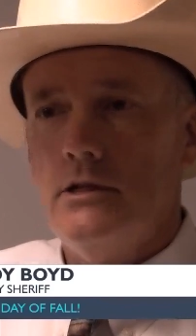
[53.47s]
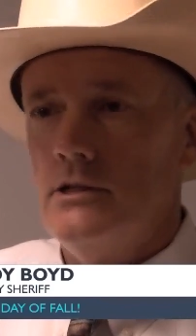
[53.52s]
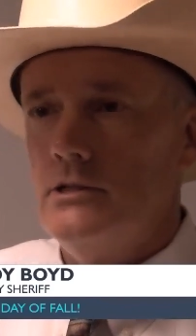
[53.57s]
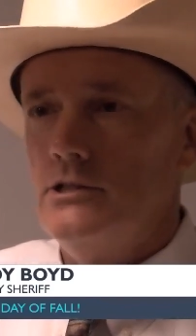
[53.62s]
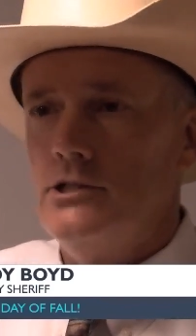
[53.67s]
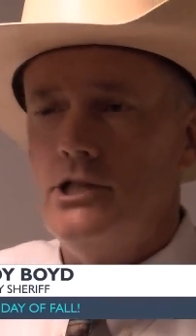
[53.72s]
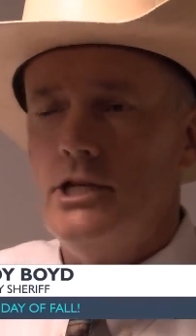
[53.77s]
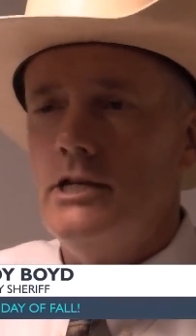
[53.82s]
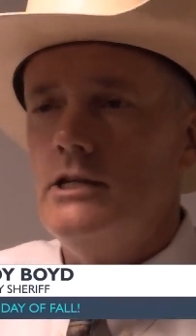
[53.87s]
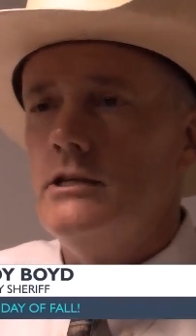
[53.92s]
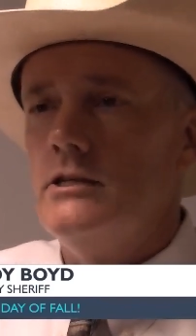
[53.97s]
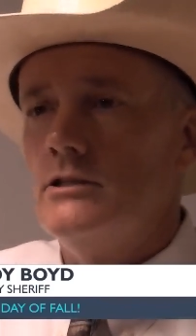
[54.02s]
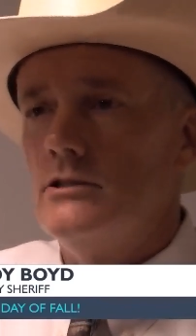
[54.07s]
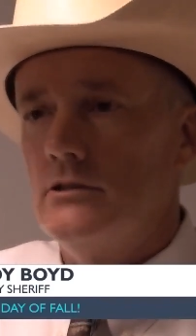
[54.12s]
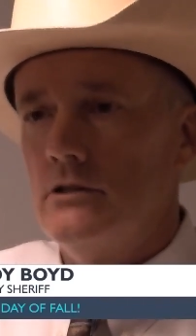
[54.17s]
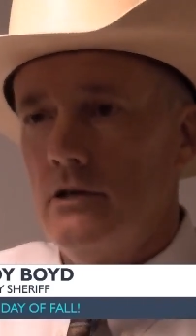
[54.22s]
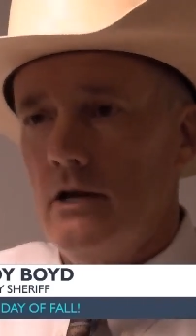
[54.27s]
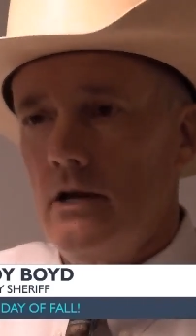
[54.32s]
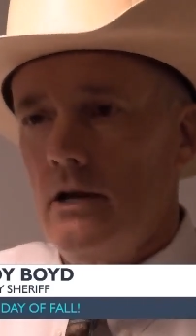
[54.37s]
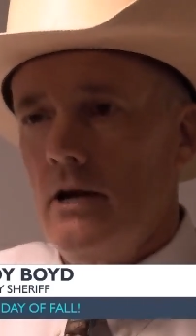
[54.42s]
genius
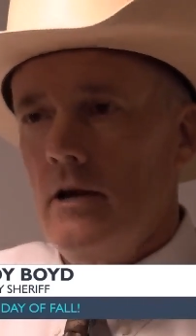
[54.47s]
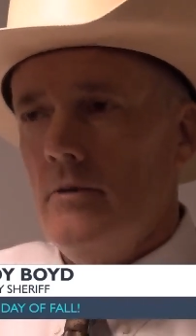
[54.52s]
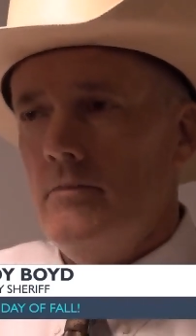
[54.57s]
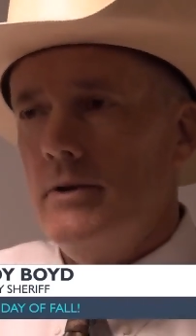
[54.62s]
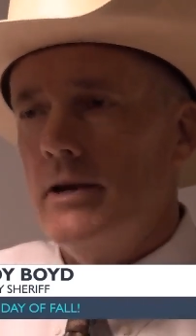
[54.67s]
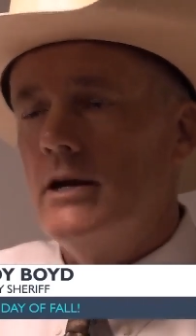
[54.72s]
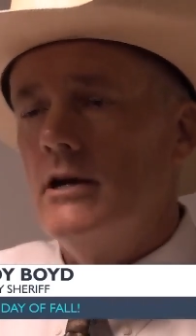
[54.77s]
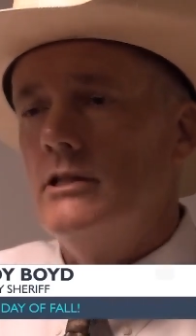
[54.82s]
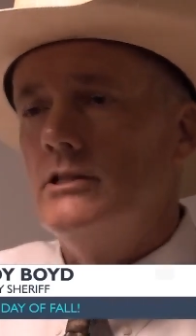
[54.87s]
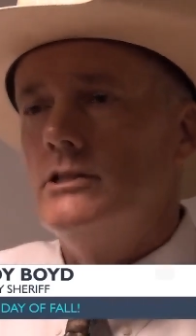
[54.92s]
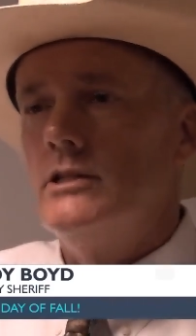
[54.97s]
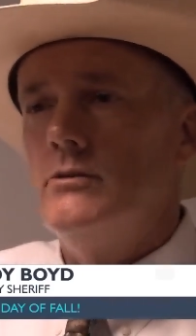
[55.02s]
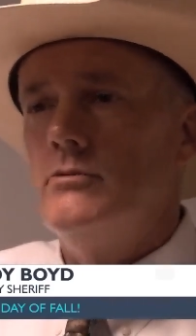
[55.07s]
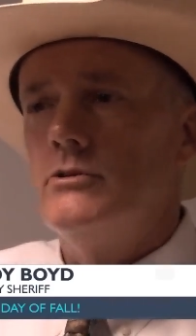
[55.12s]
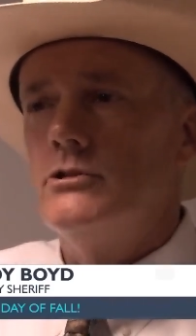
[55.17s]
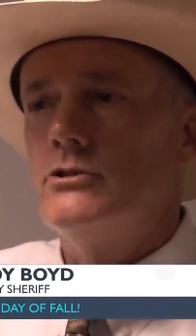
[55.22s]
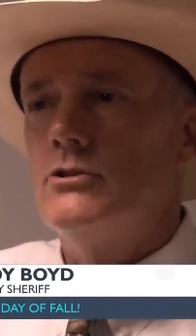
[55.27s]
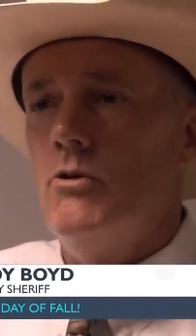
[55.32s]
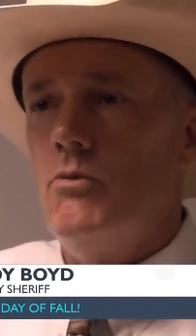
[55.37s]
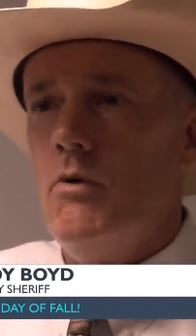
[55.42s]
because it
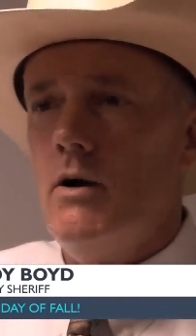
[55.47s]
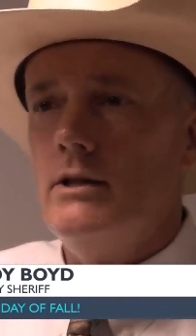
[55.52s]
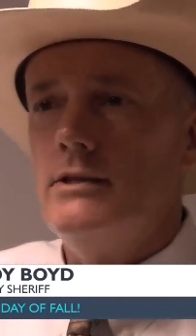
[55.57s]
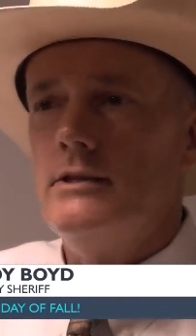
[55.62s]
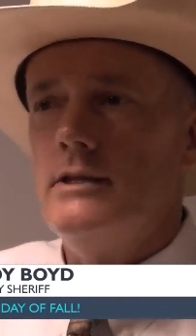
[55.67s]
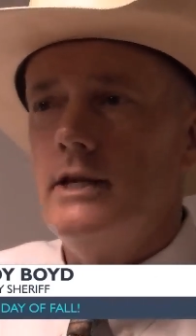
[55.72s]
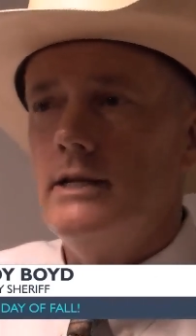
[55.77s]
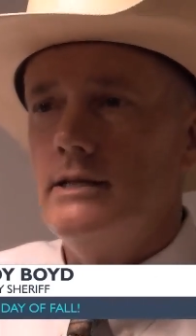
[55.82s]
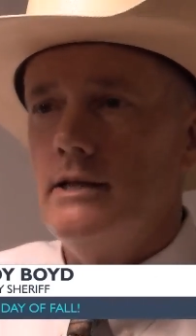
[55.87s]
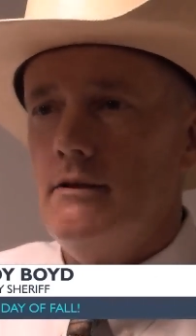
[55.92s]
was the one thing